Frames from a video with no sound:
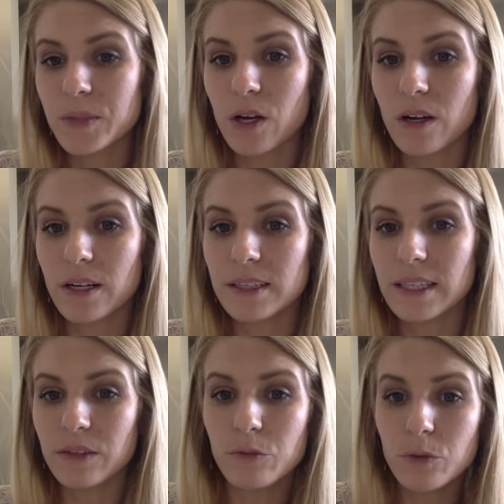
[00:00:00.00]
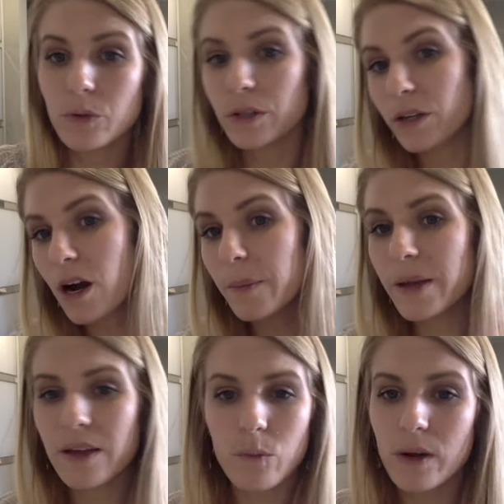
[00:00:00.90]
on like the floor, the
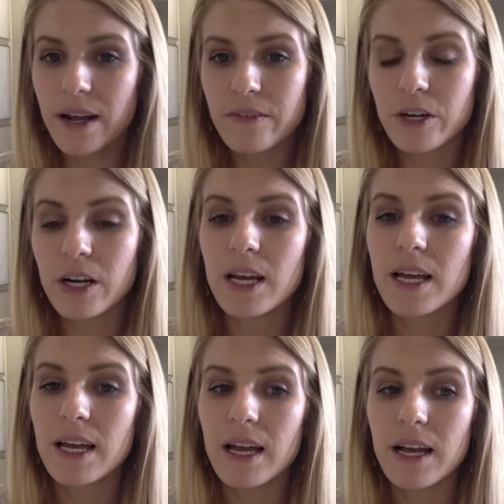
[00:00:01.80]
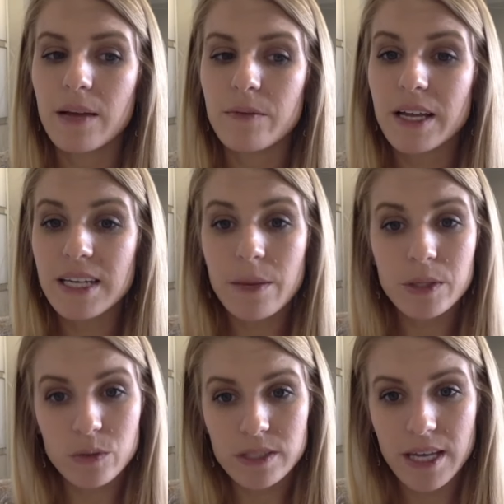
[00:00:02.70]
carpet, whatever, if that
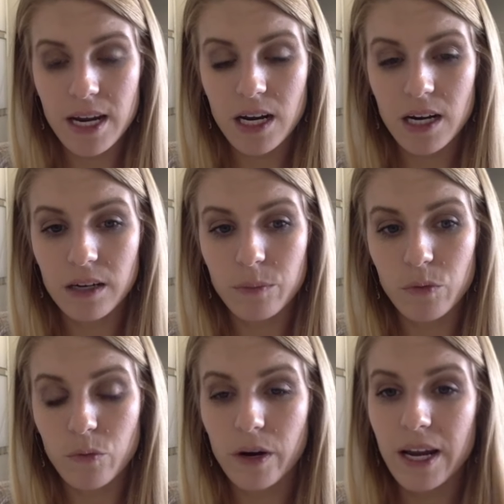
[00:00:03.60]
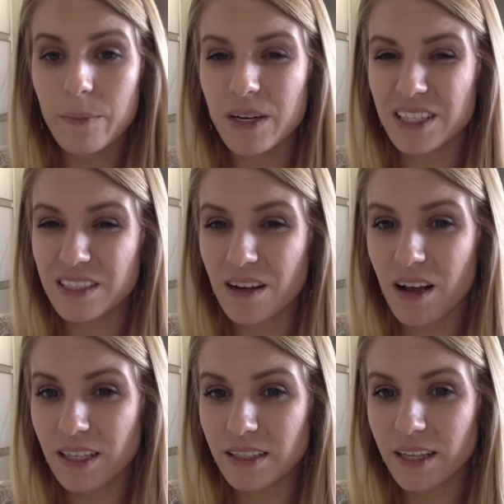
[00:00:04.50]
damage was there beforehand, but it's
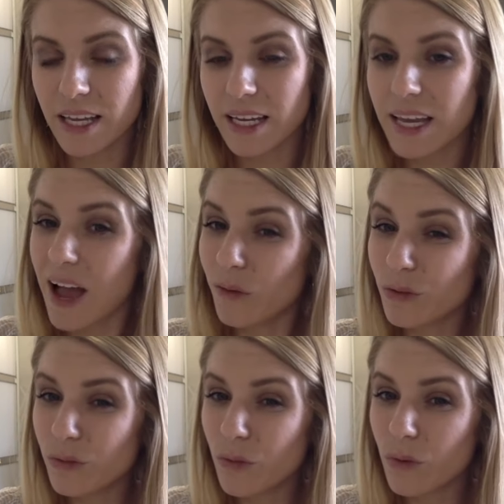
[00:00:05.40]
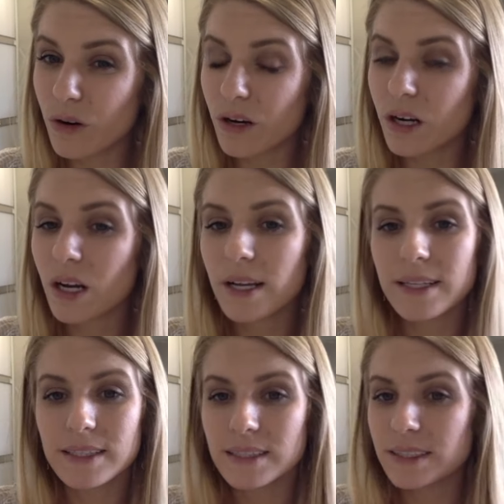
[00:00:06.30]
not like accounted for,
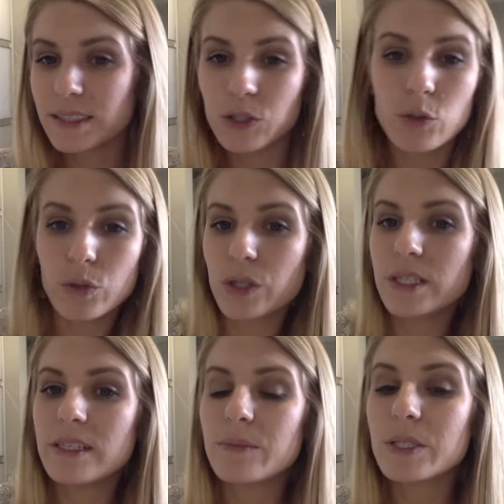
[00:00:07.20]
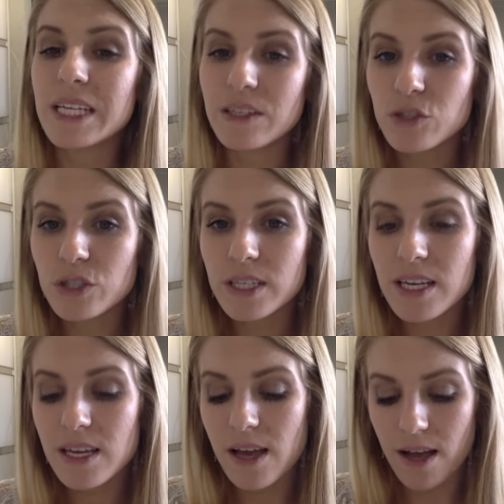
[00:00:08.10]
you could potentially